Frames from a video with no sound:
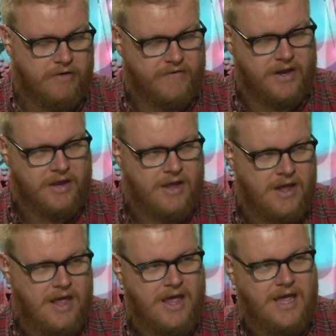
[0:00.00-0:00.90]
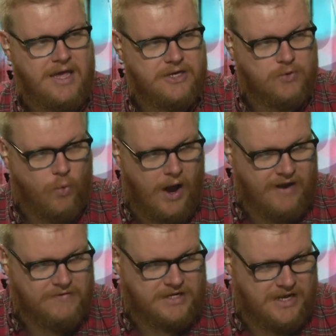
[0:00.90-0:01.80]
of it, his
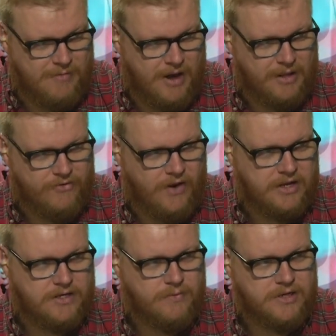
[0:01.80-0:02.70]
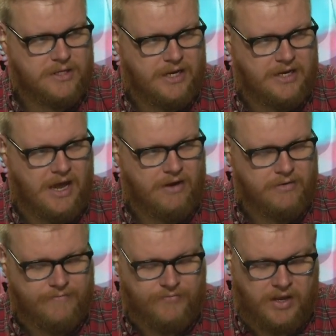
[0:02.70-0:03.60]
wife's email address was leaked out,
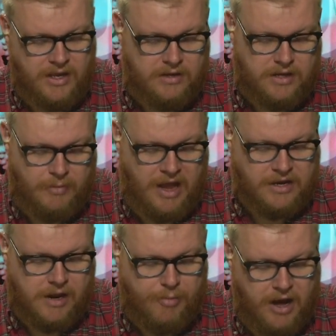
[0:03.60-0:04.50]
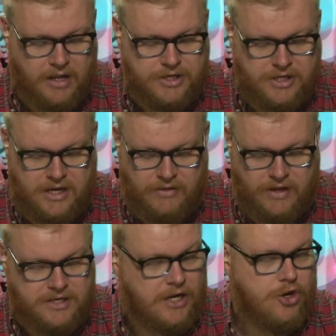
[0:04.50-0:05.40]
and he demanded an apology, and
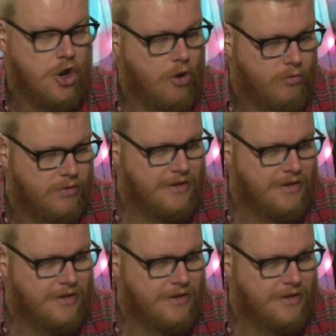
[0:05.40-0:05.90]
they said no.